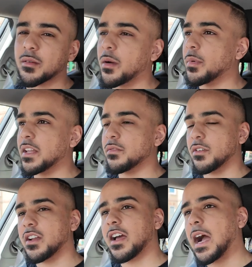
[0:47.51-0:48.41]
I'm a
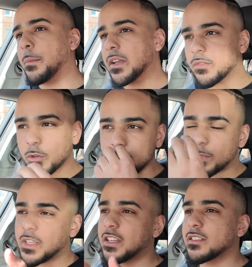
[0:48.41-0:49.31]
believer in that. I believe what you
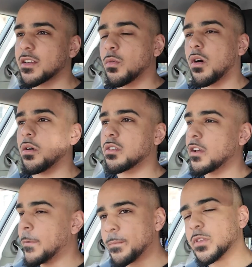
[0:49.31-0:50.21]
speak into the world,
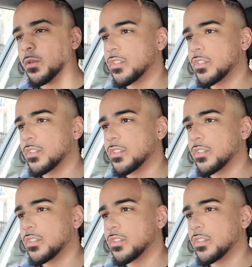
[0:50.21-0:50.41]
you